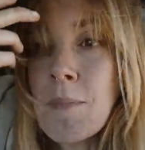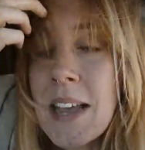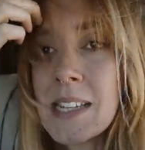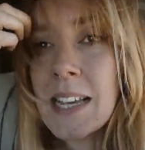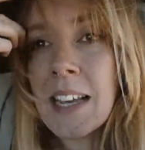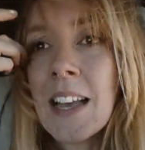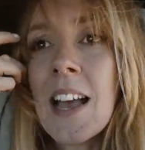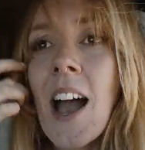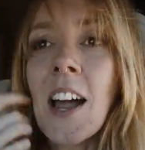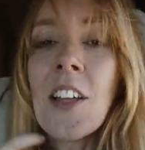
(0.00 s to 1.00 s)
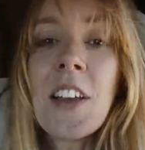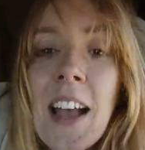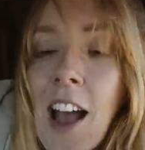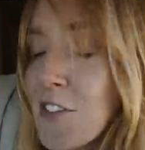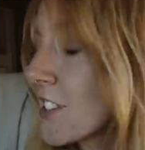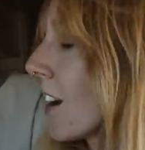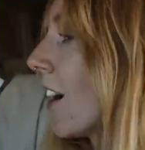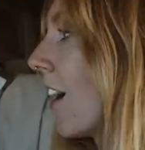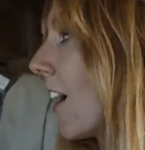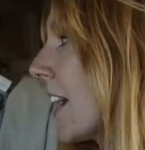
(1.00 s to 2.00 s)
amazing and I think after that
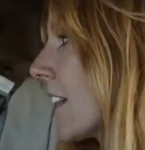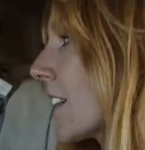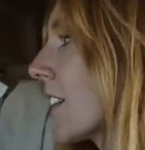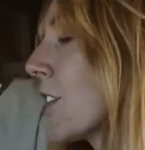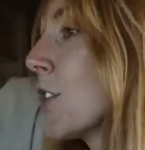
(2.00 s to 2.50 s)
hike we